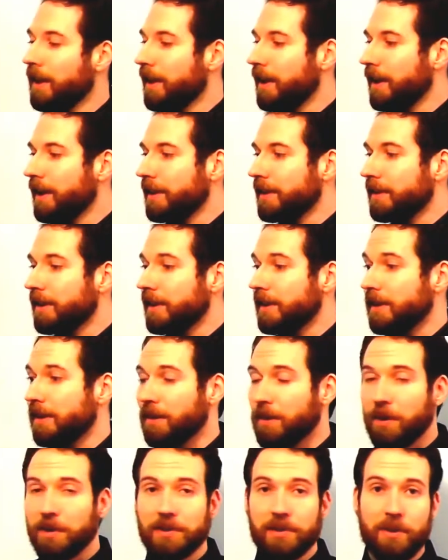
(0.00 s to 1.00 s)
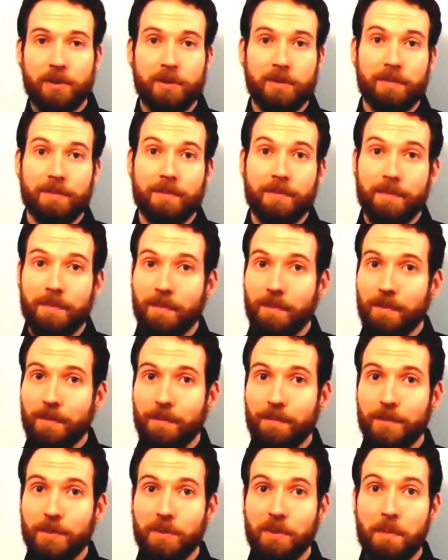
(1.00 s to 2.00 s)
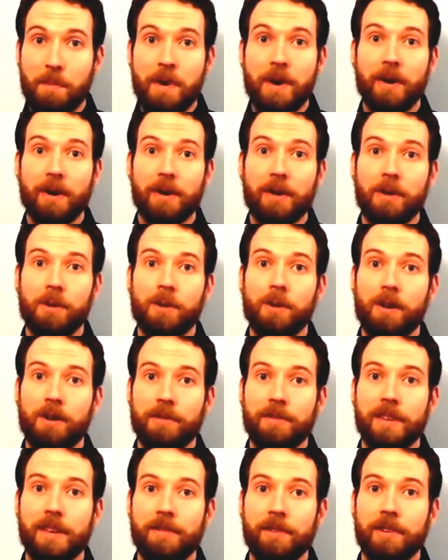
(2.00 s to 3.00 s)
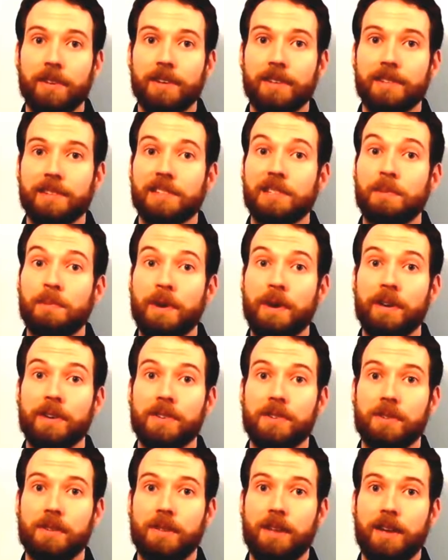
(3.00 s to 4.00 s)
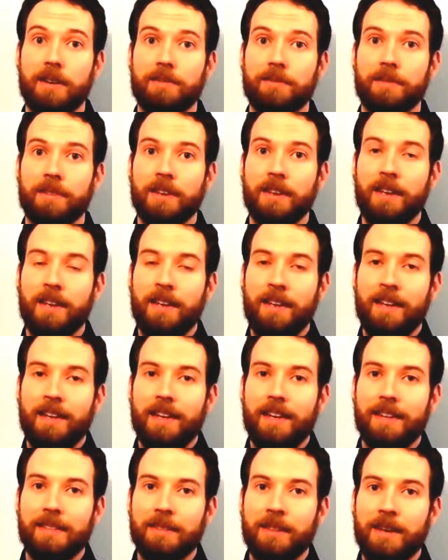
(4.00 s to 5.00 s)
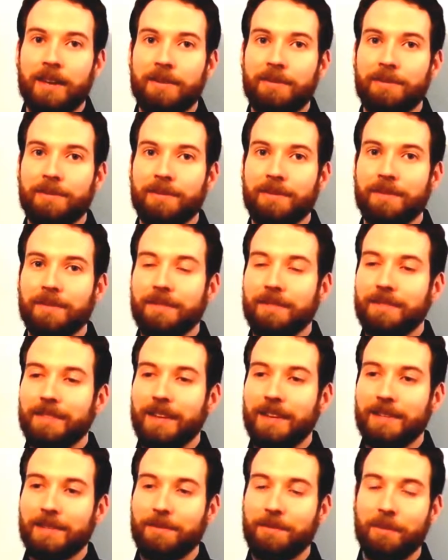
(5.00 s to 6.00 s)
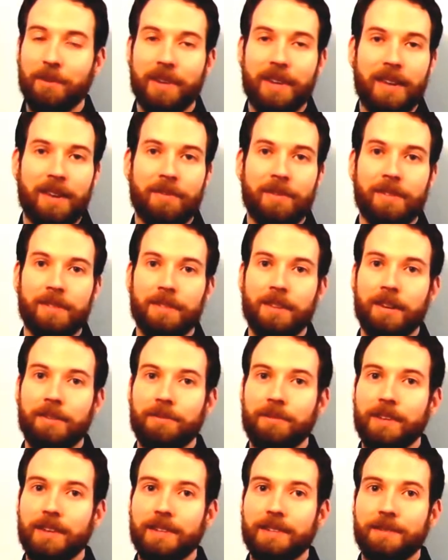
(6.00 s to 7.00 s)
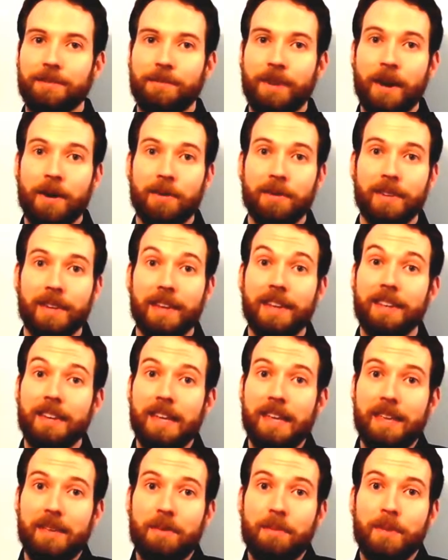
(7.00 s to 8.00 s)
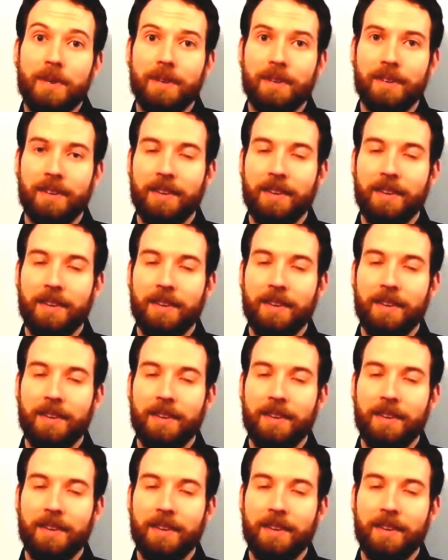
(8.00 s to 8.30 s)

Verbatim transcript: and uh, He can also do the miracle of giving us spiritual life, and life that's forgiven, life that's found in Him,